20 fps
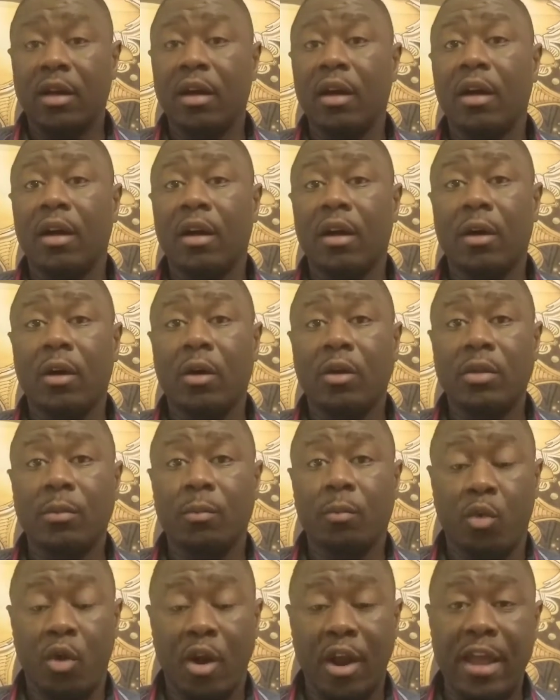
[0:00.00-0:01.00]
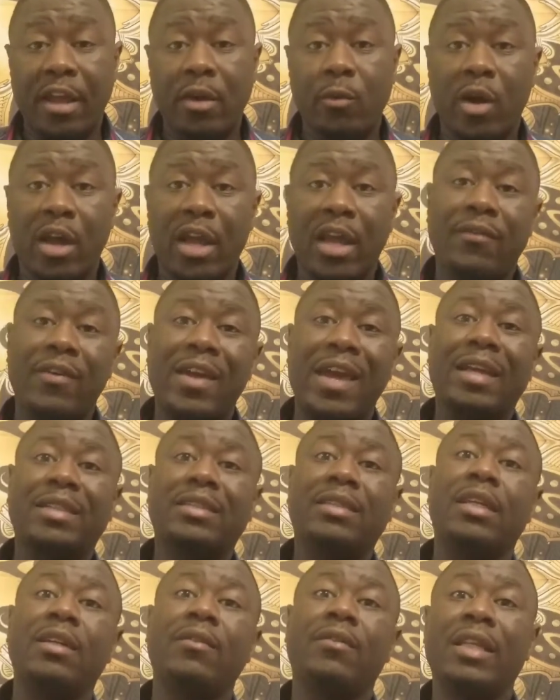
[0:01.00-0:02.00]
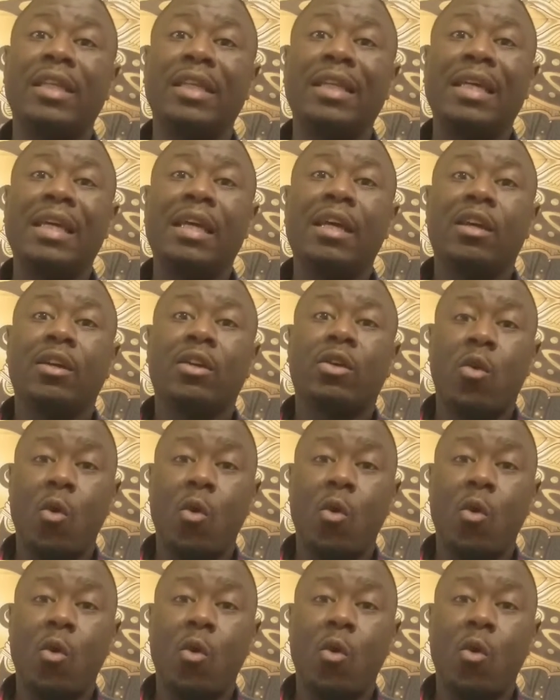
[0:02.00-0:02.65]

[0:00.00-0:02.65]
brainwave activity